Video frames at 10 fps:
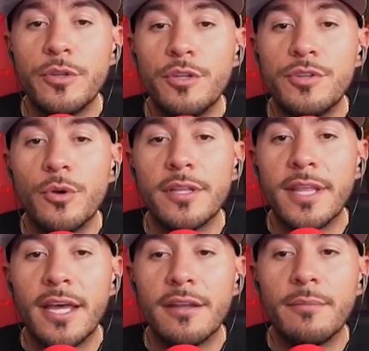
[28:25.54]
when you don't get
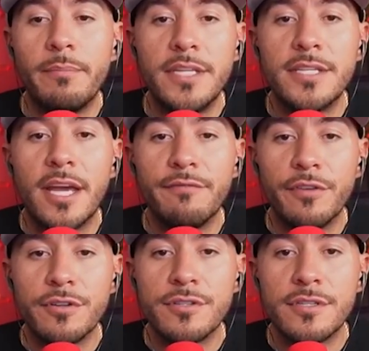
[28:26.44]
that me time
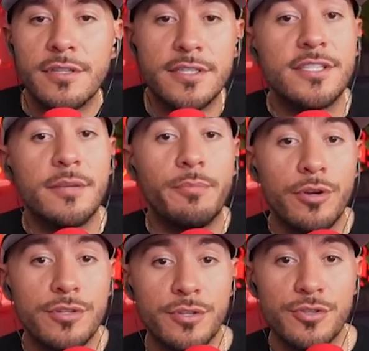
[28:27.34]
first? This is a
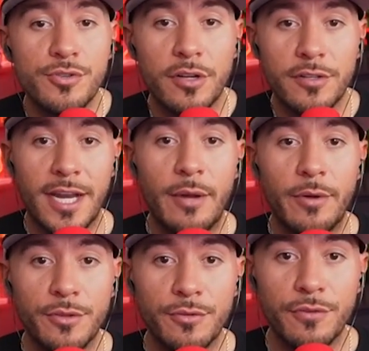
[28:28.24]
personal struggle that I
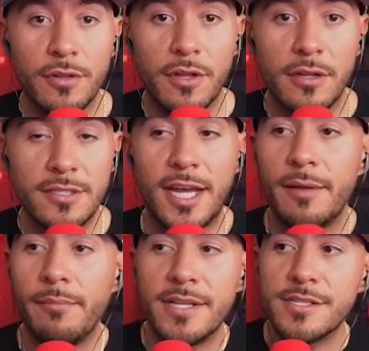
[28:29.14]
went through for a long
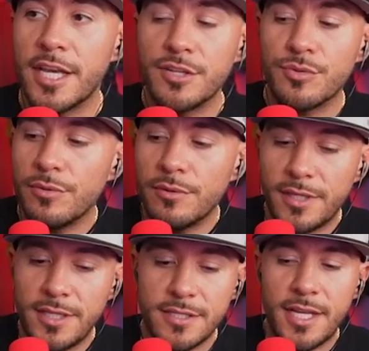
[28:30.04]
time. My schedule
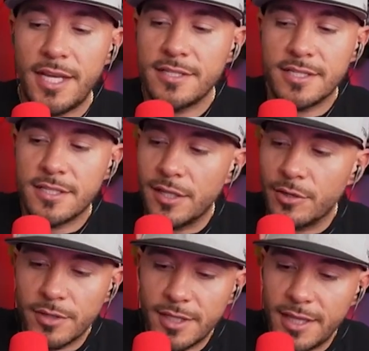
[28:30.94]
these days is
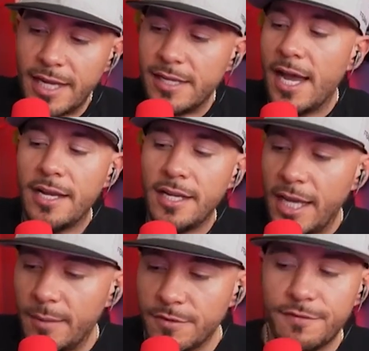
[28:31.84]
literally like 9
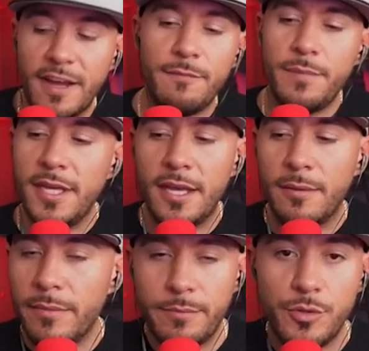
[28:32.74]
a.m. to 5
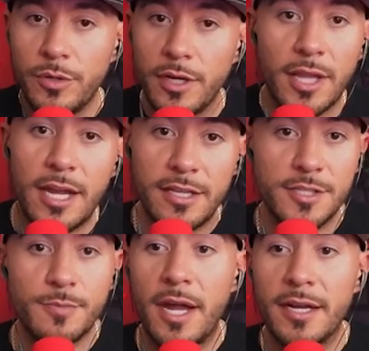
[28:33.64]
p.m. I'm doing a lot of
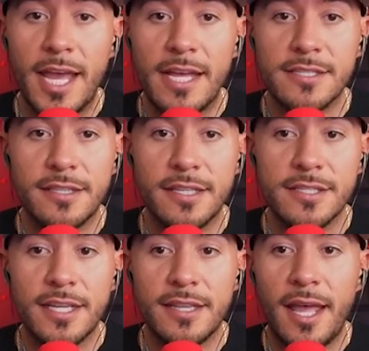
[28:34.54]
these podcasts and things
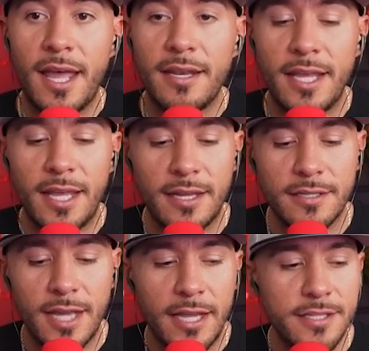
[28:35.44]
like that.
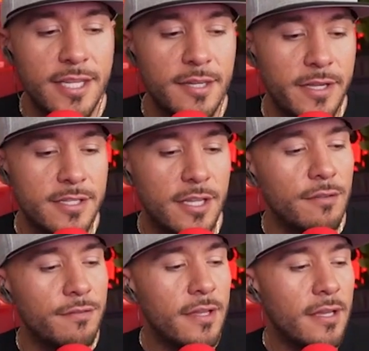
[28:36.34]
And I said to
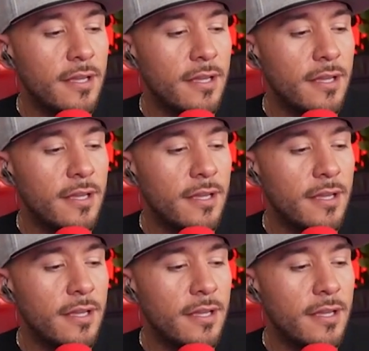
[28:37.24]
myself,